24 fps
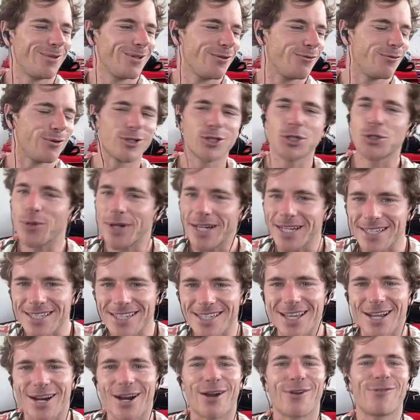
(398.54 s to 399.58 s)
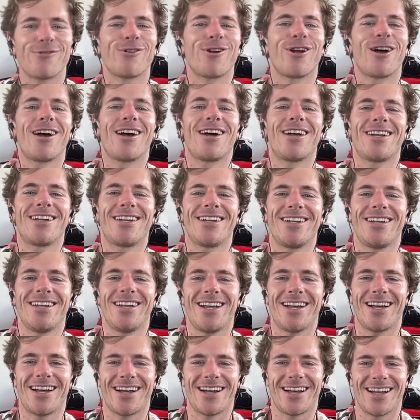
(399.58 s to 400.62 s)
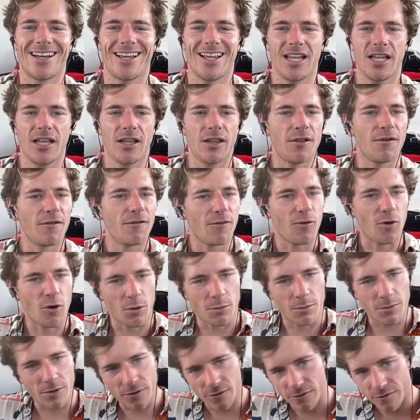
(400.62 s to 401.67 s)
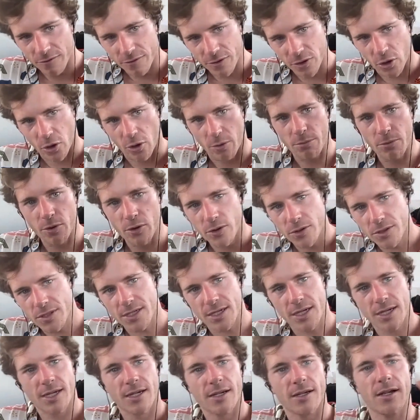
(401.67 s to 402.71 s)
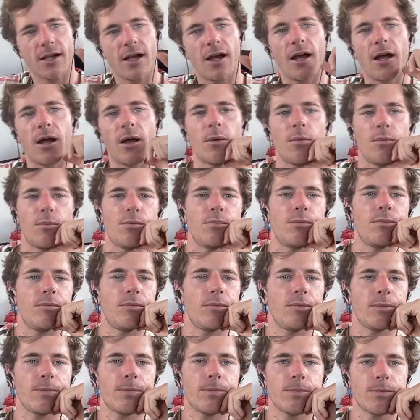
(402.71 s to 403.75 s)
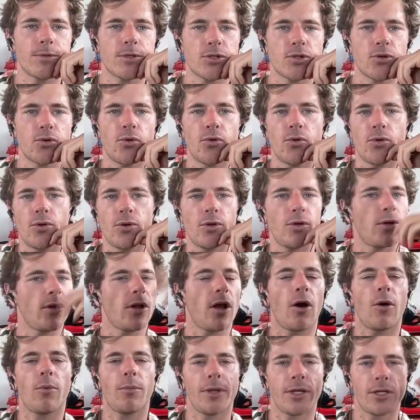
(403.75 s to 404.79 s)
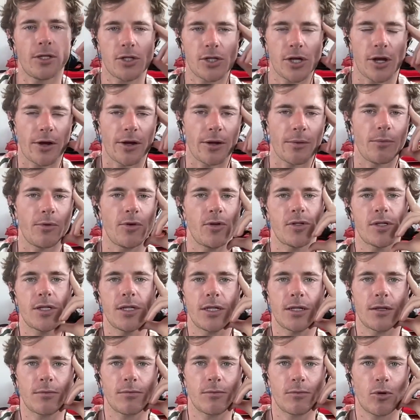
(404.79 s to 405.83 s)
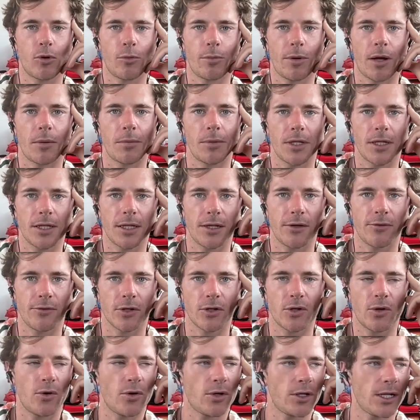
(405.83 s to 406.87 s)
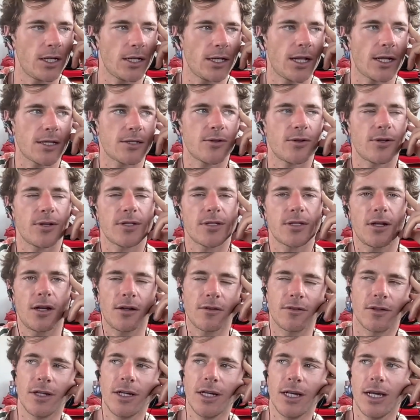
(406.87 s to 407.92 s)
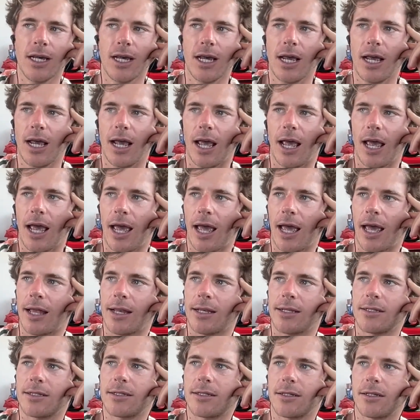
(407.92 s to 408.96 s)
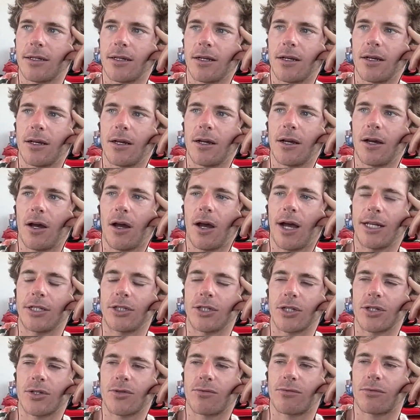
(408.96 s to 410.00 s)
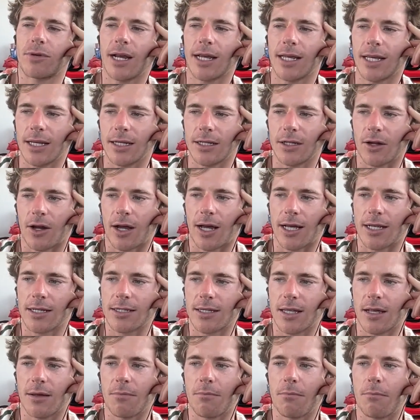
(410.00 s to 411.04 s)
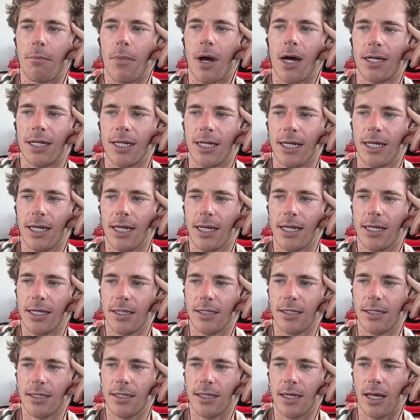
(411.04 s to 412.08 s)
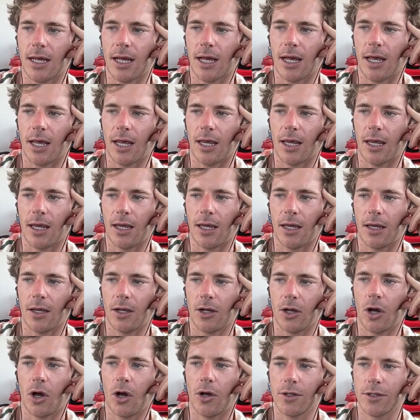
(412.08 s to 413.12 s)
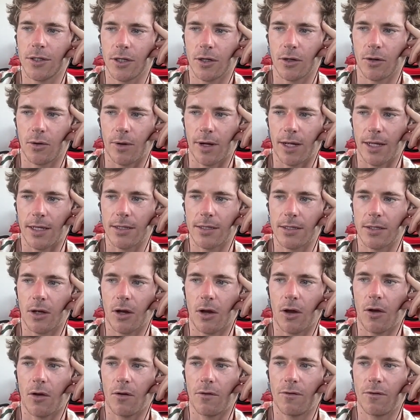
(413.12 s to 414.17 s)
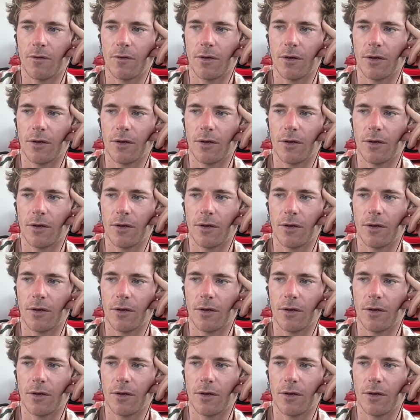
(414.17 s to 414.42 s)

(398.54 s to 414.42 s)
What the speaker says: retreats that I run, in the form of, you know, music. Soon I'll be sharing music more publicly, recording that sort of stuff. And I just recognize that money is a consequence of